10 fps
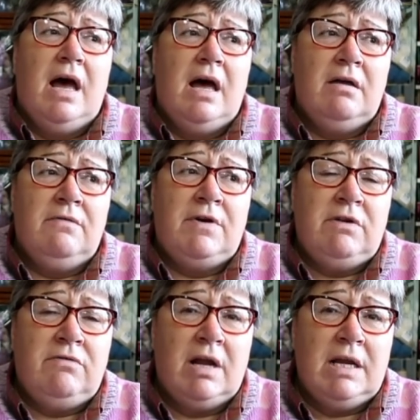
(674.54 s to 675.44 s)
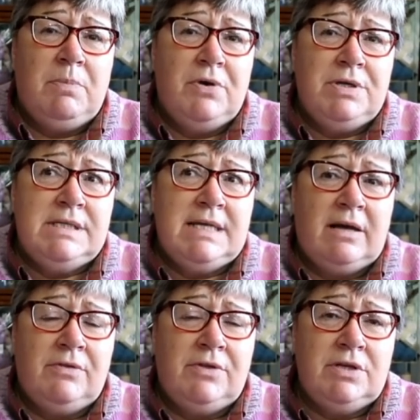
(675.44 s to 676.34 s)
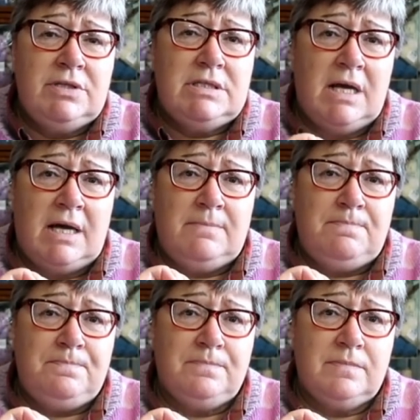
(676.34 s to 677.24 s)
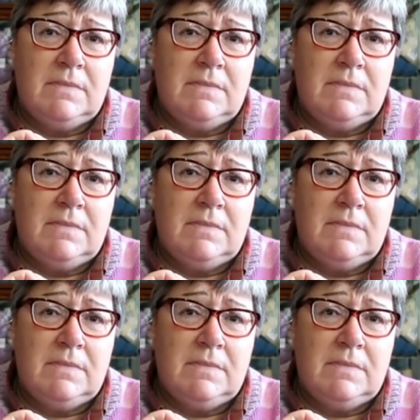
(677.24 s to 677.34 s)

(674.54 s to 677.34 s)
uh, very rightly pointed out that um,